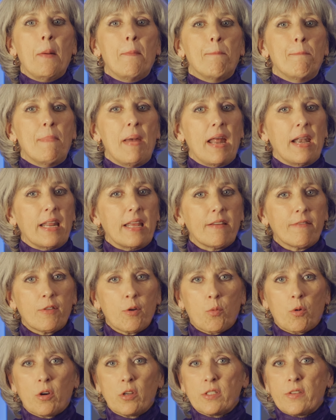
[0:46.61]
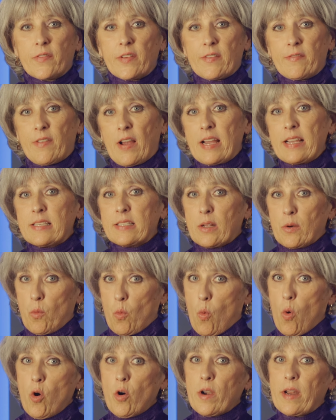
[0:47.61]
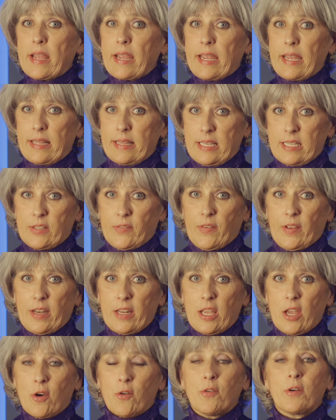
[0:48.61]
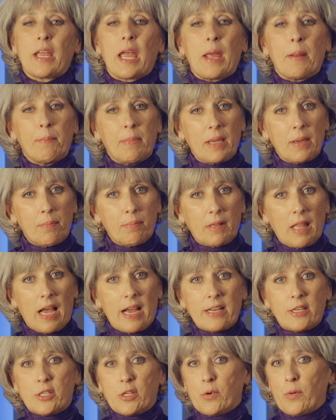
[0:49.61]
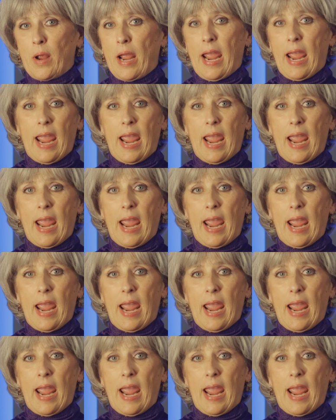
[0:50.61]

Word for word: Many of the words of advice and warning in this video can be applied to